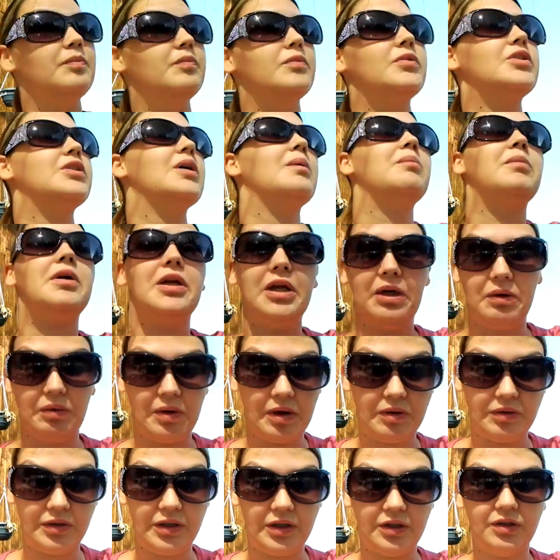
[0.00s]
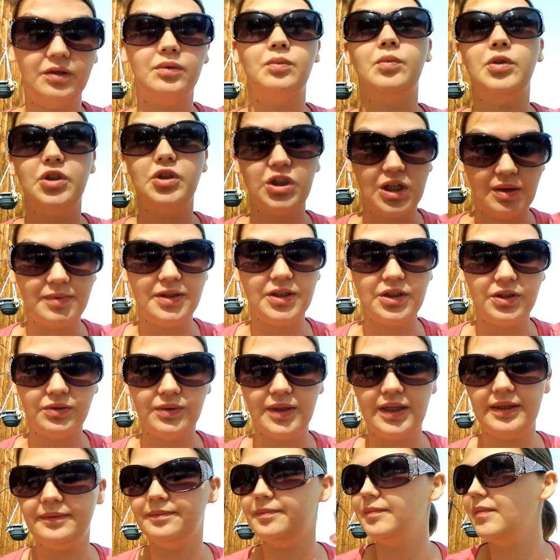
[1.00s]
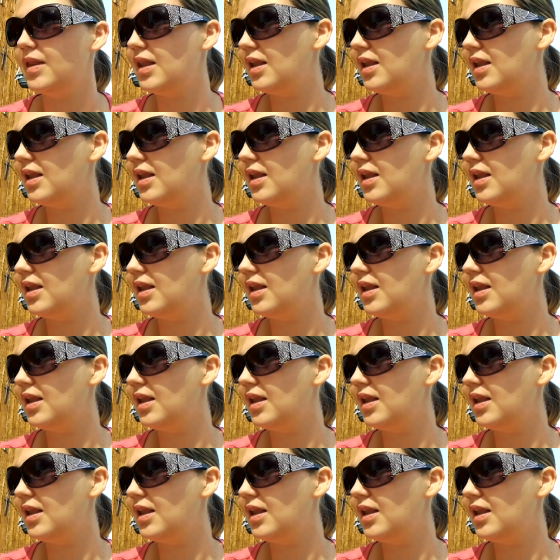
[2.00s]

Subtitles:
somebody around here, which I've been doing.